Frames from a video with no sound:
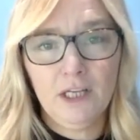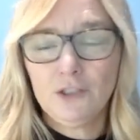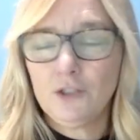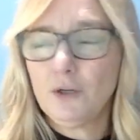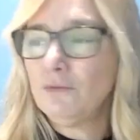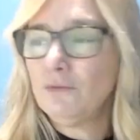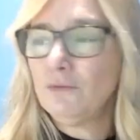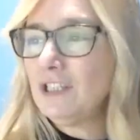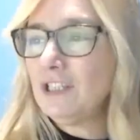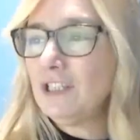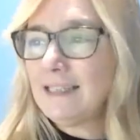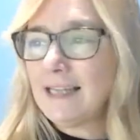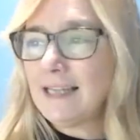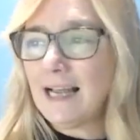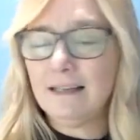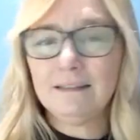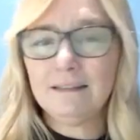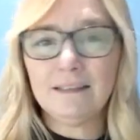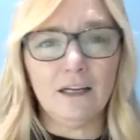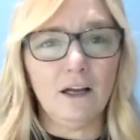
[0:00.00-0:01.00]
Don't just
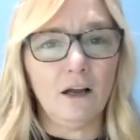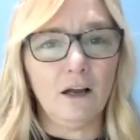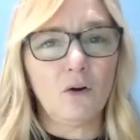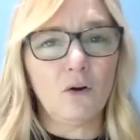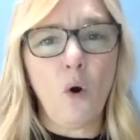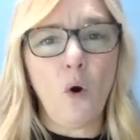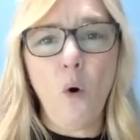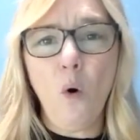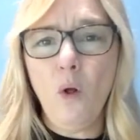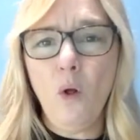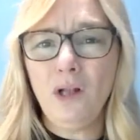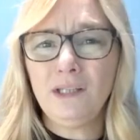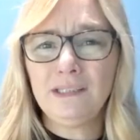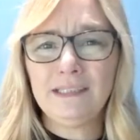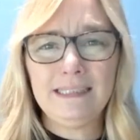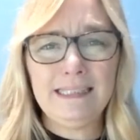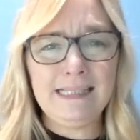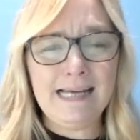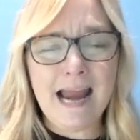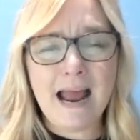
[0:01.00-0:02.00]
send a
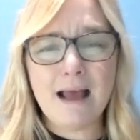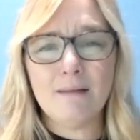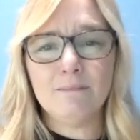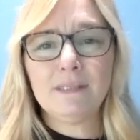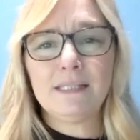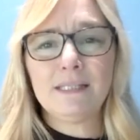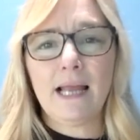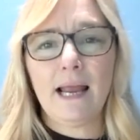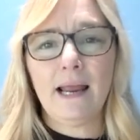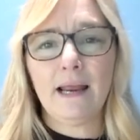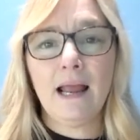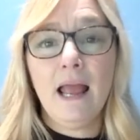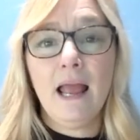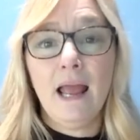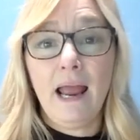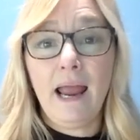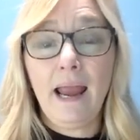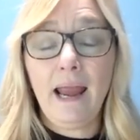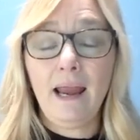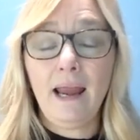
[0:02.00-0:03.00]
cold DM saying,
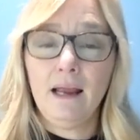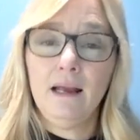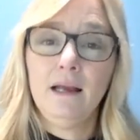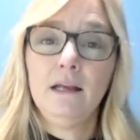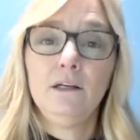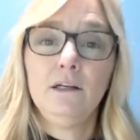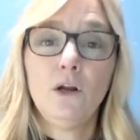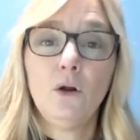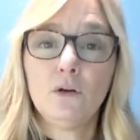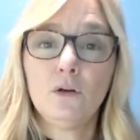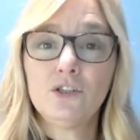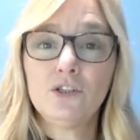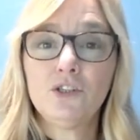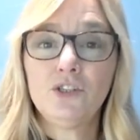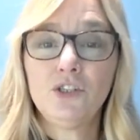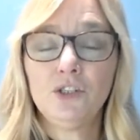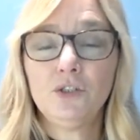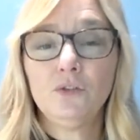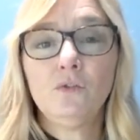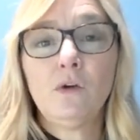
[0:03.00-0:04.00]
hey,
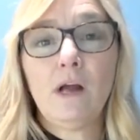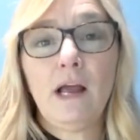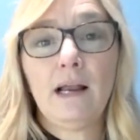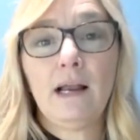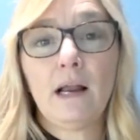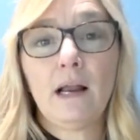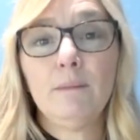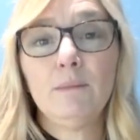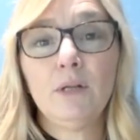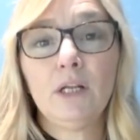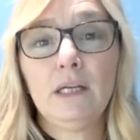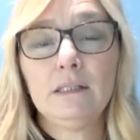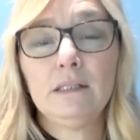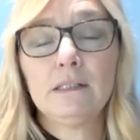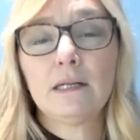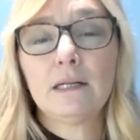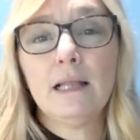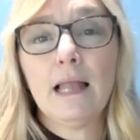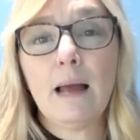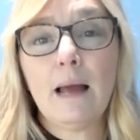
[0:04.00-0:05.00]
noticed you and I'm looking
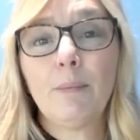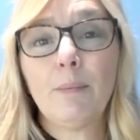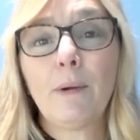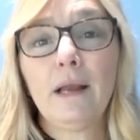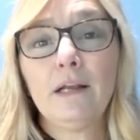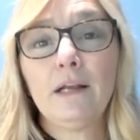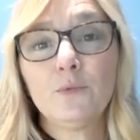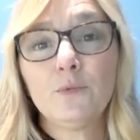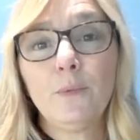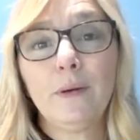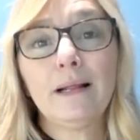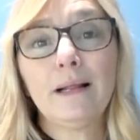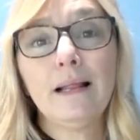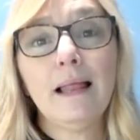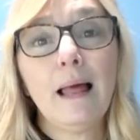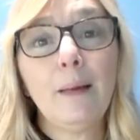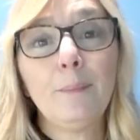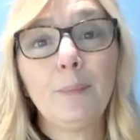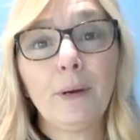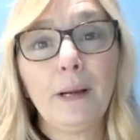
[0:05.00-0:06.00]
to collaborate. Do you want to
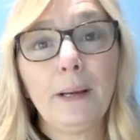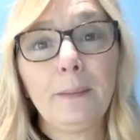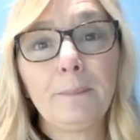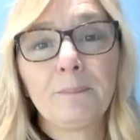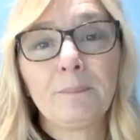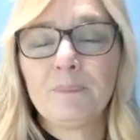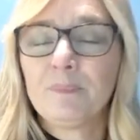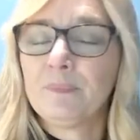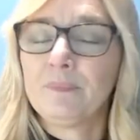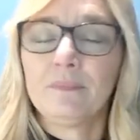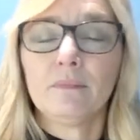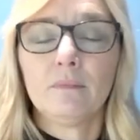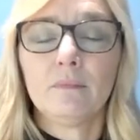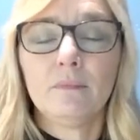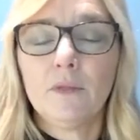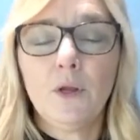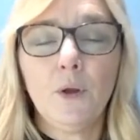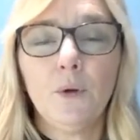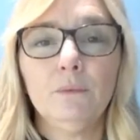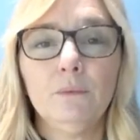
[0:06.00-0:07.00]
collaborate?
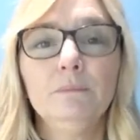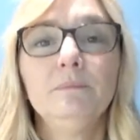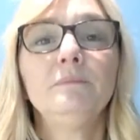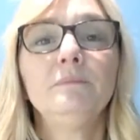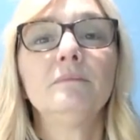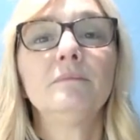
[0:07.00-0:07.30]
No.